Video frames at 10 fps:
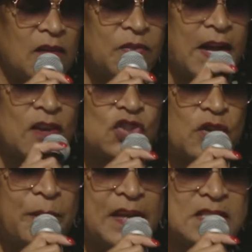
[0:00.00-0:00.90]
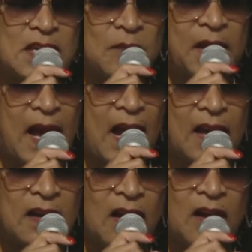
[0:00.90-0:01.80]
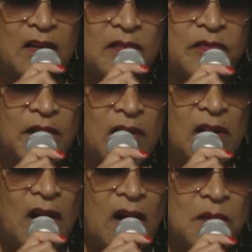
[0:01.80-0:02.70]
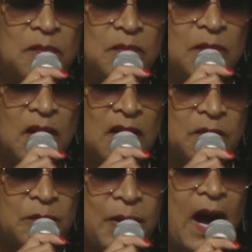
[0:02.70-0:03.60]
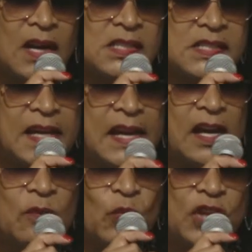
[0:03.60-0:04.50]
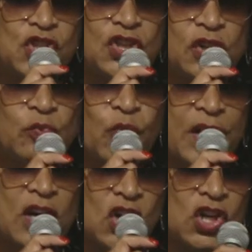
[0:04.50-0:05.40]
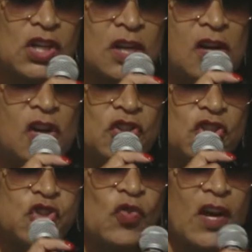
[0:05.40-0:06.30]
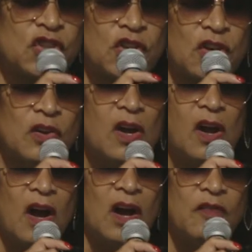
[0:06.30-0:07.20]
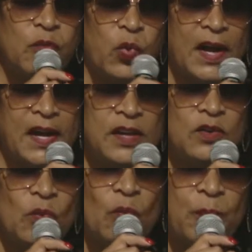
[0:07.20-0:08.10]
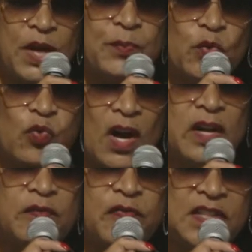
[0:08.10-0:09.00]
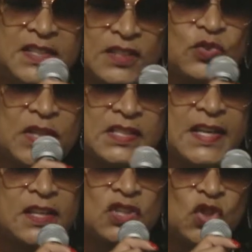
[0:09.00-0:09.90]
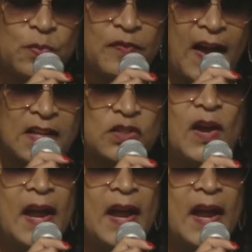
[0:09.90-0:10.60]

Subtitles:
there should be some kind of policy, and we should relook the structure of when people run for District 6 supervisor.